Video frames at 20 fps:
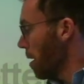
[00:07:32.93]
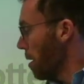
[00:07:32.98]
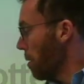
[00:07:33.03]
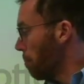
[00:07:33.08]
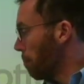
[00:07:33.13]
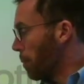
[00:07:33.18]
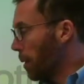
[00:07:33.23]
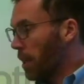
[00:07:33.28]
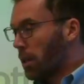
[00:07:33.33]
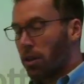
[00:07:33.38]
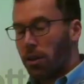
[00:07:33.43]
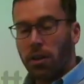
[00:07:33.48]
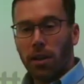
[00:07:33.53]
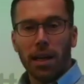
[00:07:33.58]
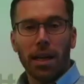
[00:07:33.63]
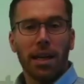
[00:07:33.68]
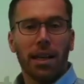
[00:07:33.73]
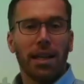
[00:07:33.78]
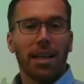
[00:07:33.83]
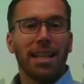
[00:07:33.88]
Bitter
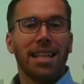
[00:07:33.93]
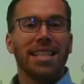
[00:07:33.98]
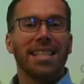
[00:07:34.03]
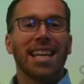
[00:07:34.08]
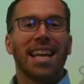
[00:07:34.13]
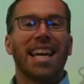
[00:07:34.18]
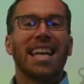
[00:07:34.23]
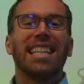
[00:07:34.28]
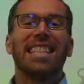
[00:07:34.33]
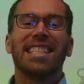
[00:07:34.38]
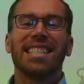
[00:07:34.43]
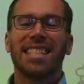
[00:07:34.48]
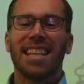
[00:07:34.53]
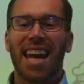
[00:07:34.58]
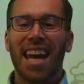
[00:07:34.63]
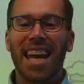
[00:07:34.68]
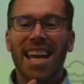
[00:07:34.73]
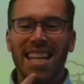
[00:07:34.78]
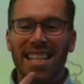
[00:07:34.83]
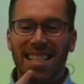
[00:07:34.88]
is a
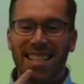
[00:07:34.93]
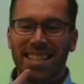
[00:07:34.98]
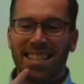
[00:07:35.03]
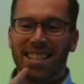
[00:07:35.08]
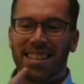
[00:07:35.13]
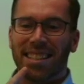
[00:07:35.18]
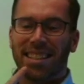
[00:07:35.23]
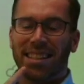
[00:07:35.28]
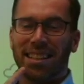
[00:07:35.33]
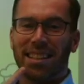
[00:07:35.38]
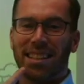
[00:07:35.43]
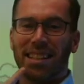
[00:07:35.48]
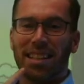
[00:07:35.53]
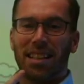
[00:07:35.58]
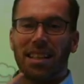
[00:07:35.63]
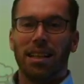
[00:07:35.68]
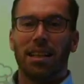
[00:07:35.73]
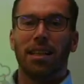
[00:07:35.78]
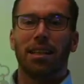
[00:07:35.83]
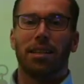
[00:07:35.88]
taste,
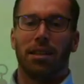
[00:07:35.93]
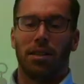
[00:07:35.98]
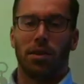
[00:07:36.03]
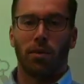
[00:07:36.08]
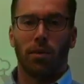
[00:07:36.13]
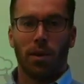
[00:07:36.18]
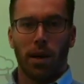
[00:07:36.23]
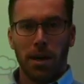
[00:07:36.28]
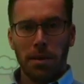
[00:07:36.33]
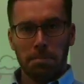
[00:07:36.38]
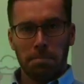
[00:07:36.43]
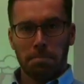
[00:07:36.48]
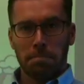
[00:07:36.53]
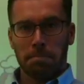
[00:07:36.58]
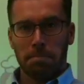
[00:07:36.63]
right?